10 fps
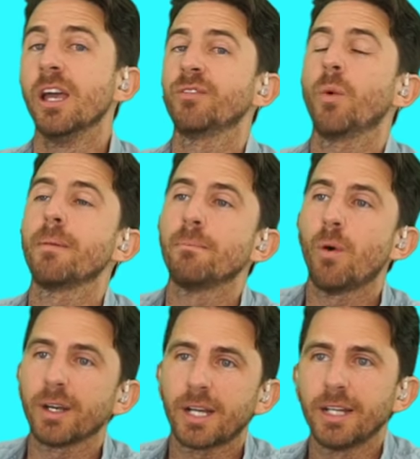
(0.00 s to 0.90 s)
If you want
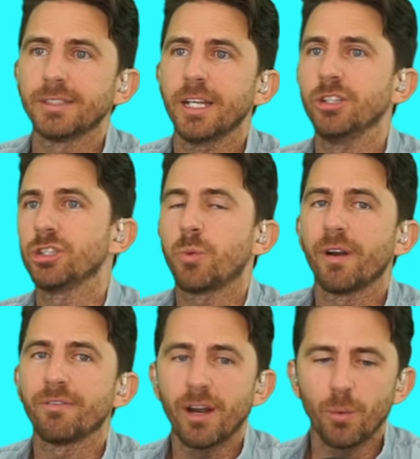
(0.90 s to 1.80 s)
more content, you just
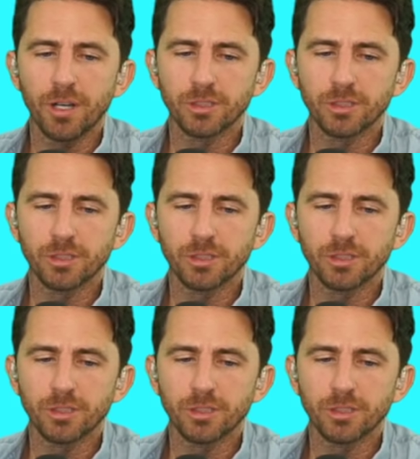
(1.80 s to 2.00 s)
want to find a way